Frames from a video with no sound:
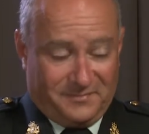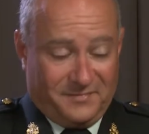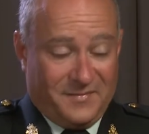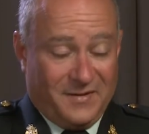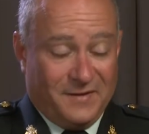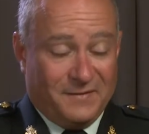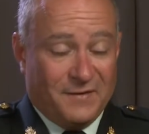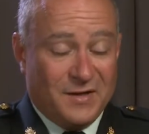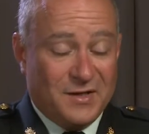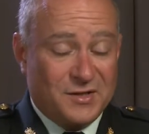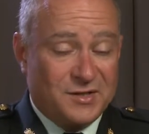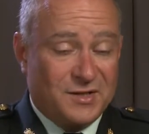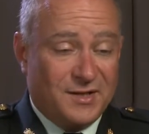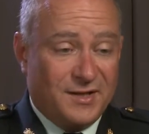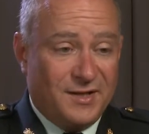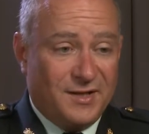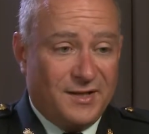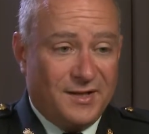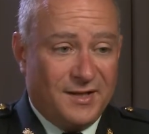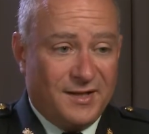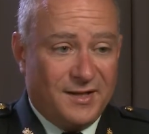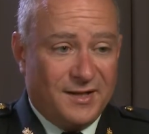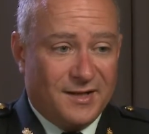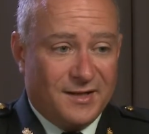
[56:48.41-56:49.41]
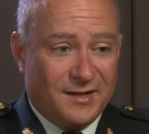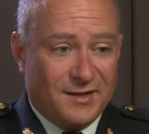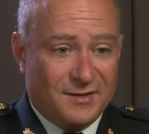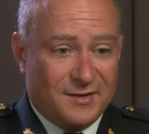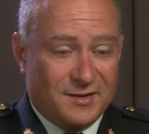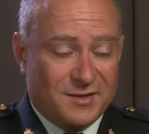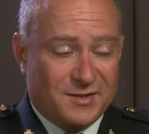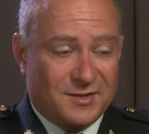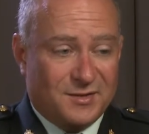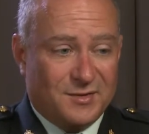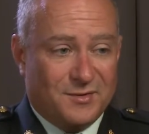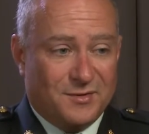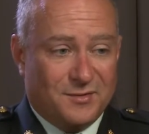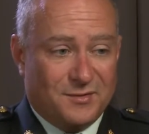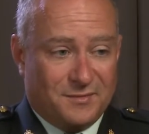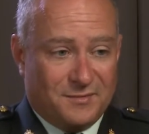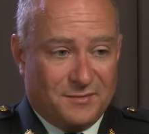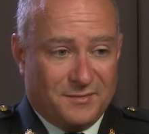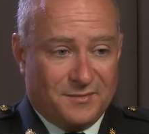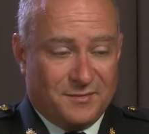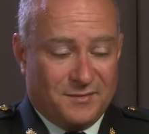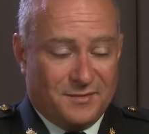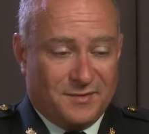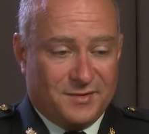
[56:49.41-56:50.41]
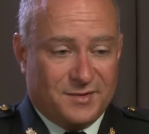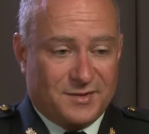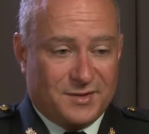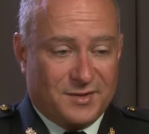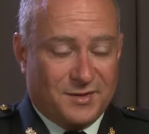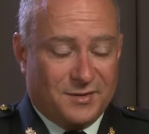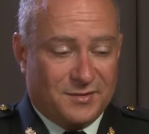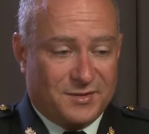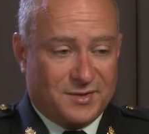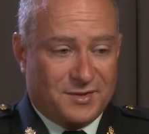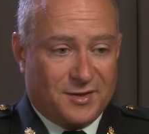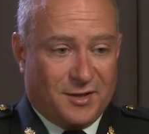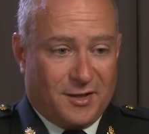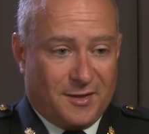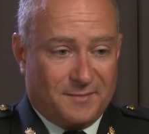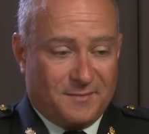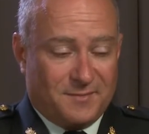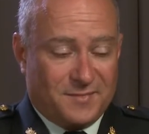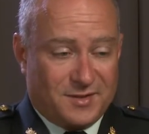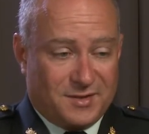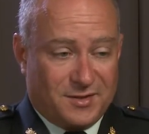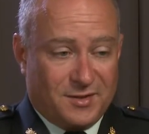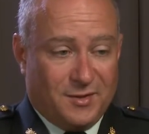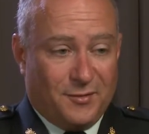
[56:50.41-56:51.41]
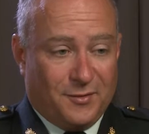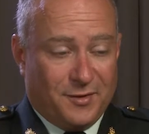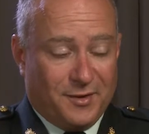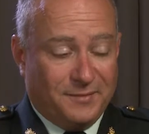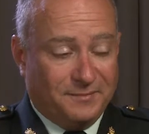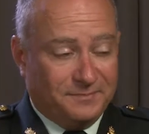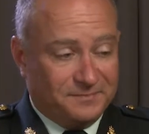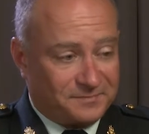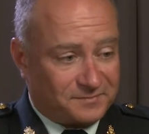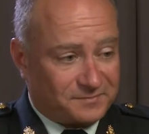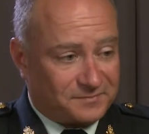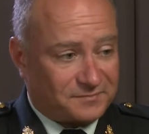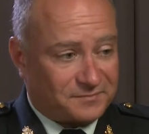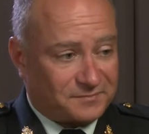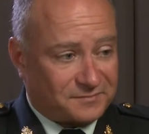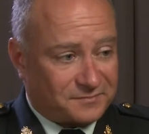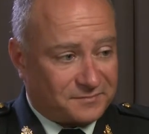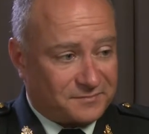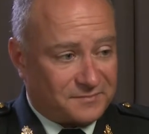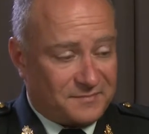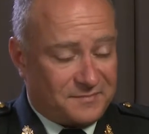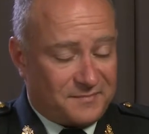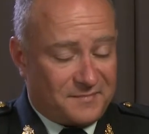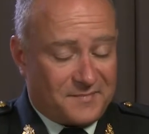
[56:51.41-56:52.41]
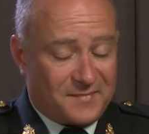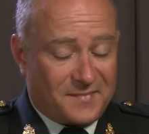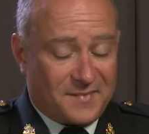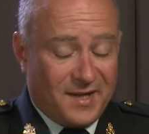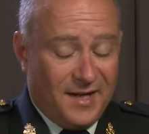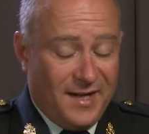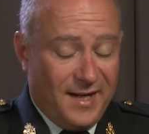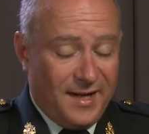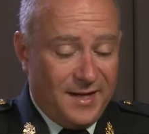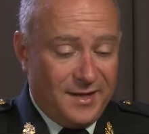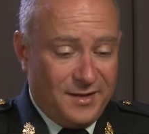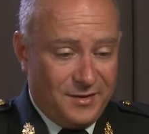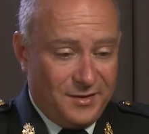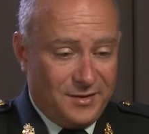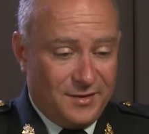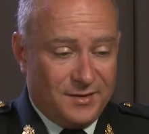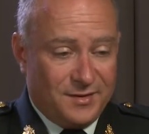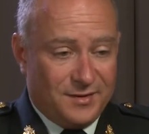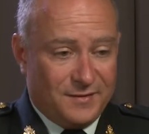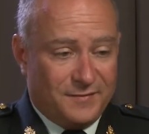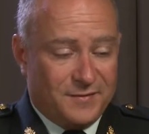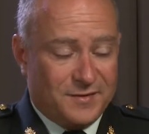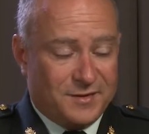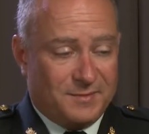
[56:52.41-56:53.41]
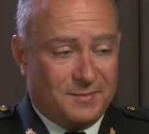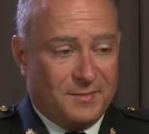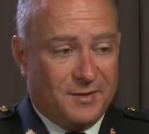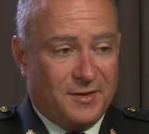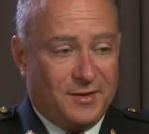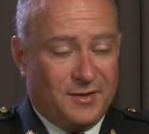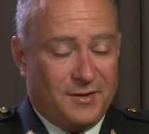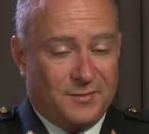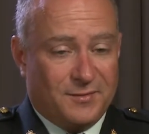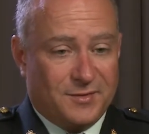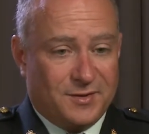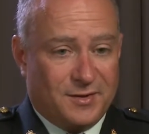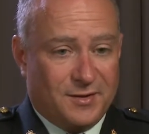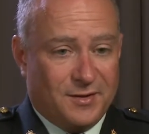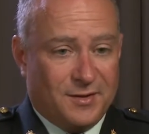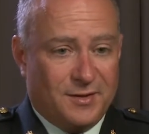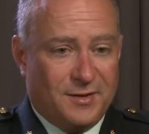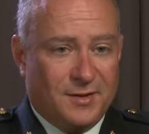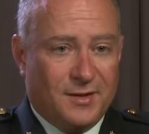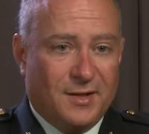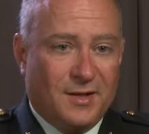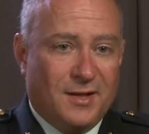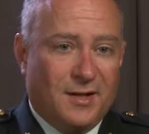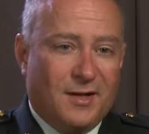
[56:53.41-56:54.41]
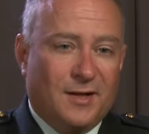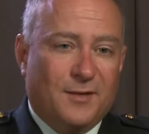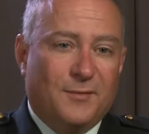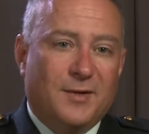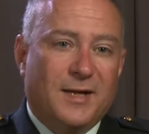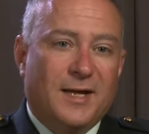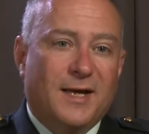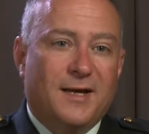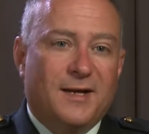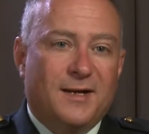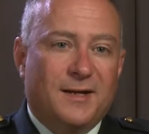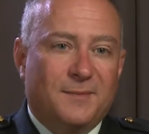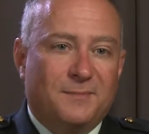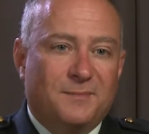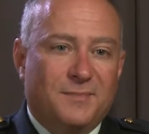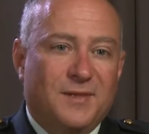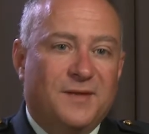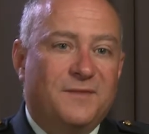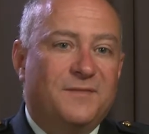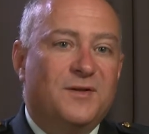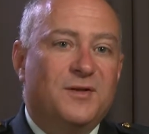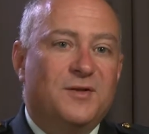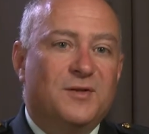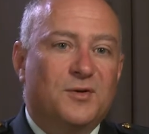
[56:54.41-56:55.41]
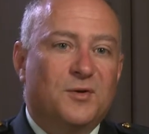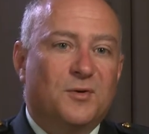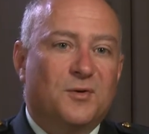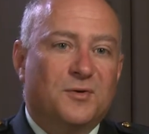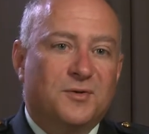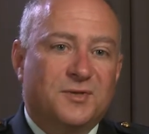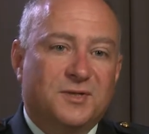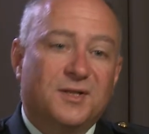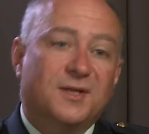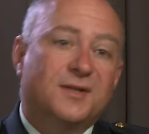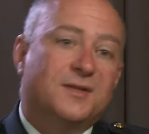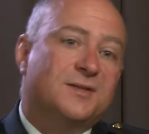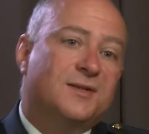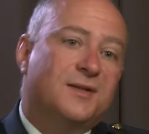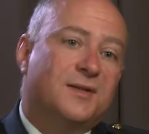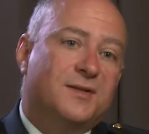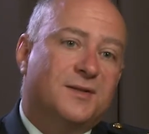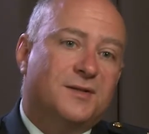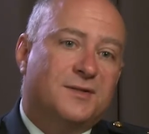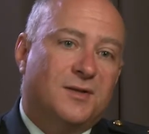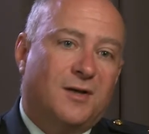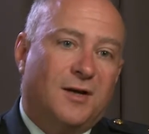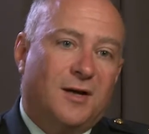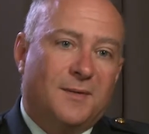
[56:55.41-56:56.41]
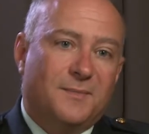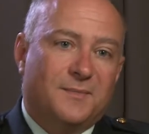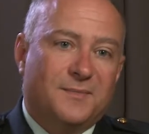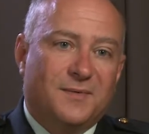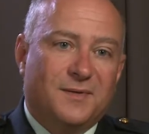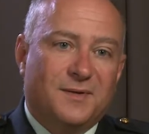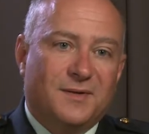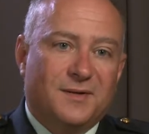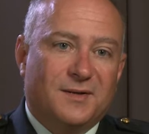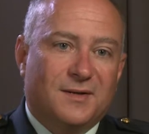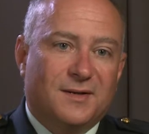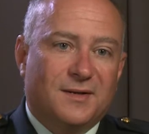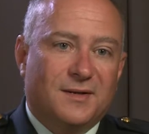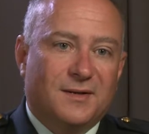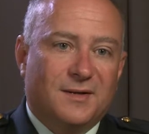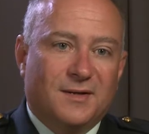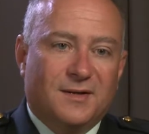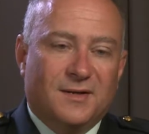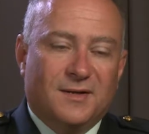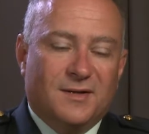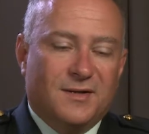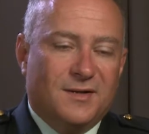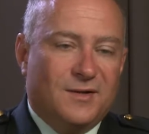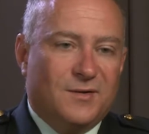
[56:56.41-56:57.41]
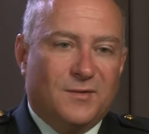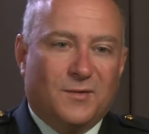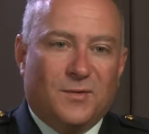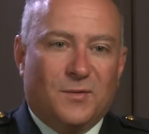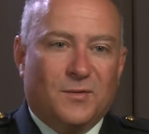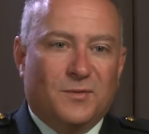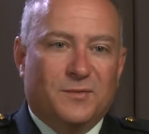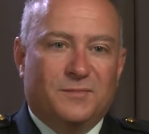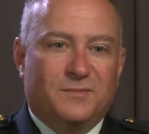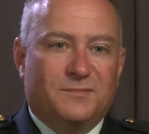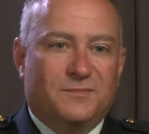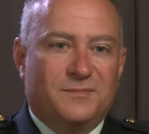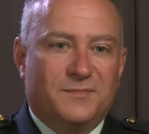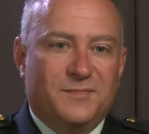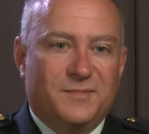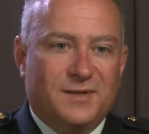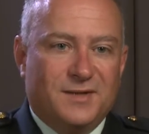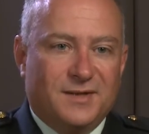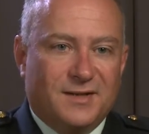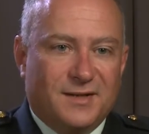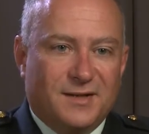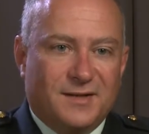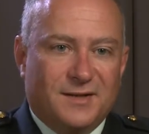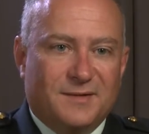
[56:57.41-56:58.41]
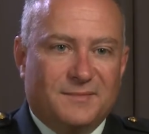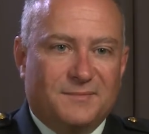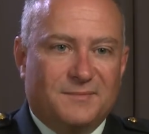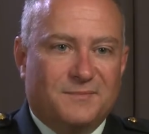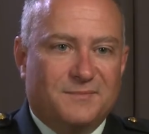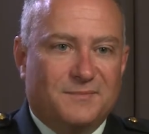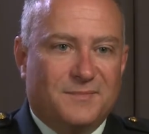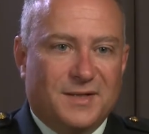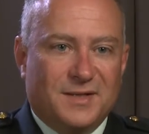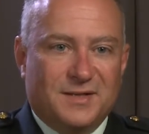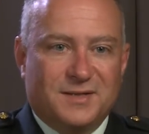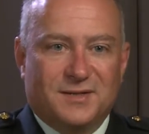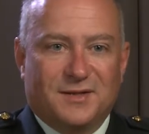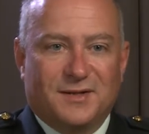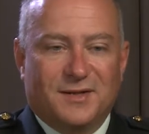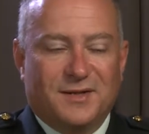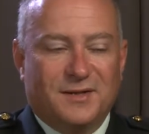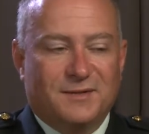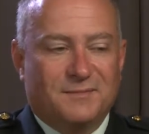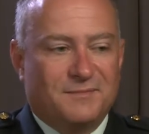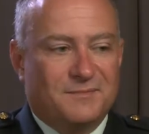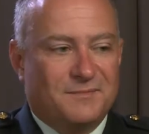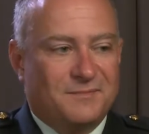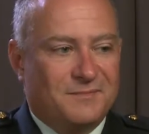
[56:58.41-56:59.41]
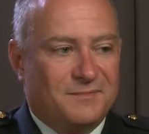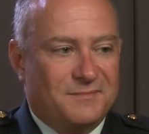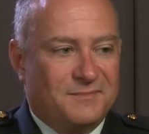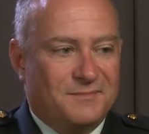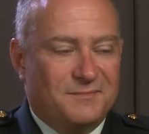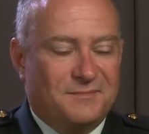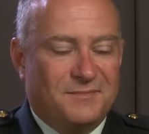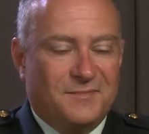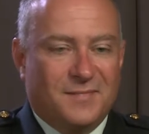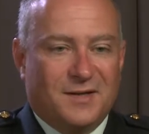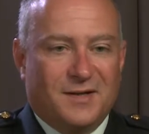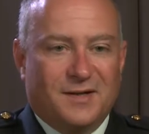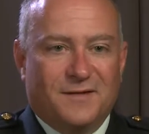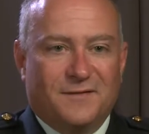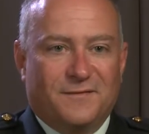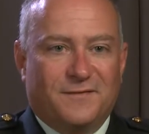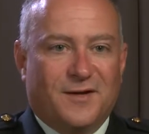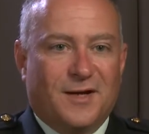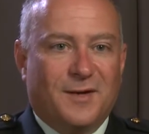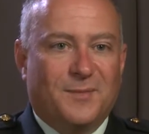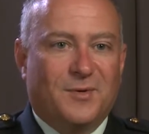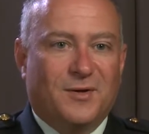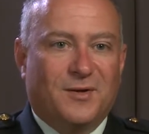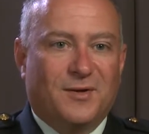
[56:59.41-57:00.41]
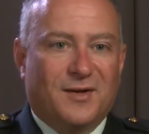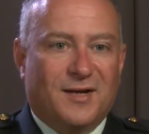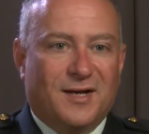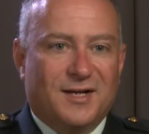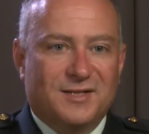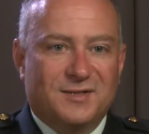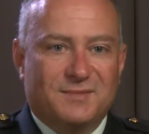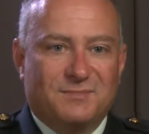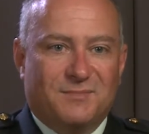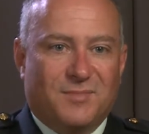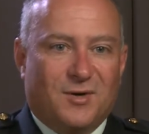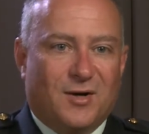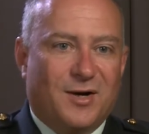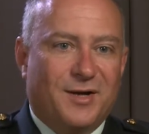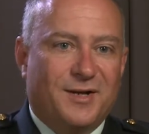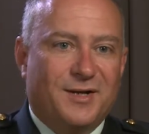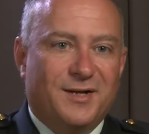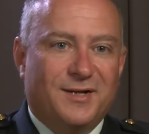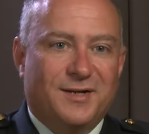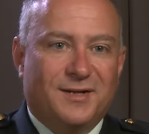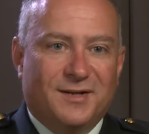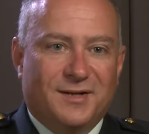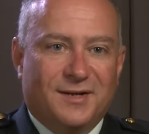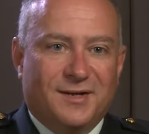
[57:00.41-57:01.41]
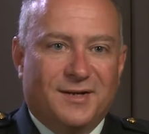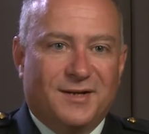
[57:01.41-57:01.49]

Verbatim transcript: eventually the snow stopped snowing, and the visibility was good. And we had a BV 206 at the top, and you know, old basically fiberglass bodied